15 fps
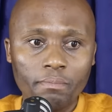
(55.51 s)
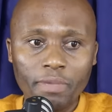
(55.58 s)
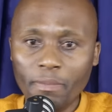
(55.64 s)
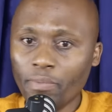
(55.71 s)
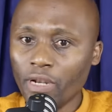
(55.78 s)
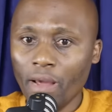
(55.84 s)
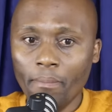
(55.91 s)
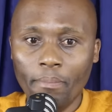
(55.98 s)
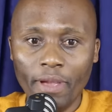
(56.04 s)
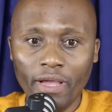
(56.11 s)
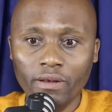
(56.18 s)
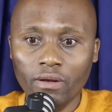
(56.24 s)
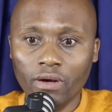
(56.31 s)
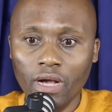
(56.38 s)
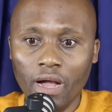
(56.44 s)
People are
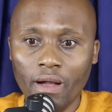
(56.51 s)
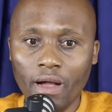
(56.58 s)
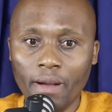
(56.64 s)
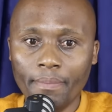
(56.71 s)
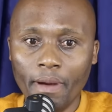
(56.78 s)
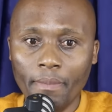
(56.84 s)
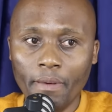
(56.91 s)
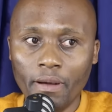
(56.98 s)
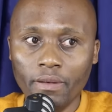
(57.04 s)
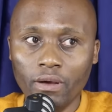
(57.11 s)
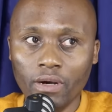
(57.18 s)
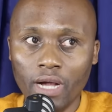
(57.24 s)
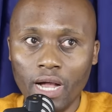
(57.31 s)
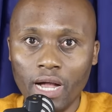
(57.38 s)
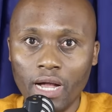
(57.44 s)

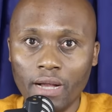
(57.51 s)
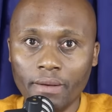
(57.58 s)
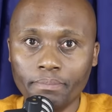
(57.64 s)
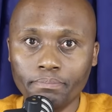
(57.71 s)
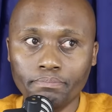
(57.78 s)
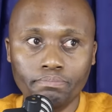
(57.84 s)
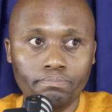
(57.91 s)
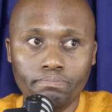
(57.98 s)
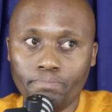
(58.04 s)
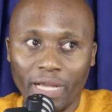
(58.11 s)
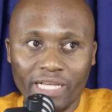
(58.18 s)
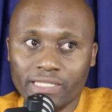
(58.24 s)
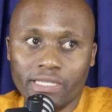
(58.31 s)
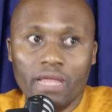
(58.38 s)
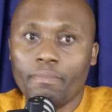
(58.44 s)

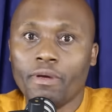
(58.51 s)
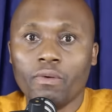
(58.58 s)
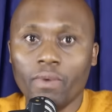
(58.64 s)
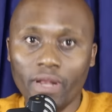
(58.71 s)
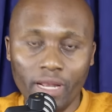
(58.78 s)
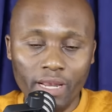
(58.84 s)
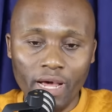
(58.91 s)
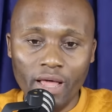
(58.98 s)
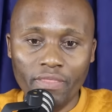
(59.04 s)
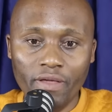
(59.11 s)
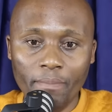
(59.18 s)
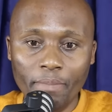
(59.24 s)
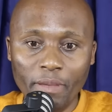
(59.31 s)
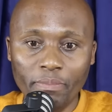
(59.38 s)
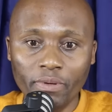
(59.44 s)
backstabbing one
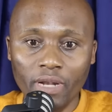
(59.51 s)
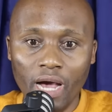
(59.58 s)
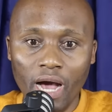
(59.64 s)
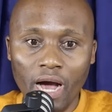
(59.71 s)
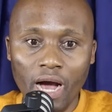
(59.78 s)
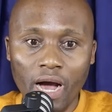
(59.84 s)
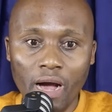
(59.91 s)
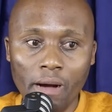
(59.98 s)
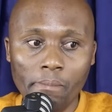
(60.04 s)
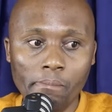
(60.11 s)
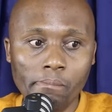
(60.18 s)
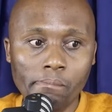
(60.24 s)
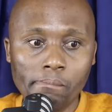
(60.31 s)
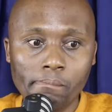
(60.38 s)
another. People are...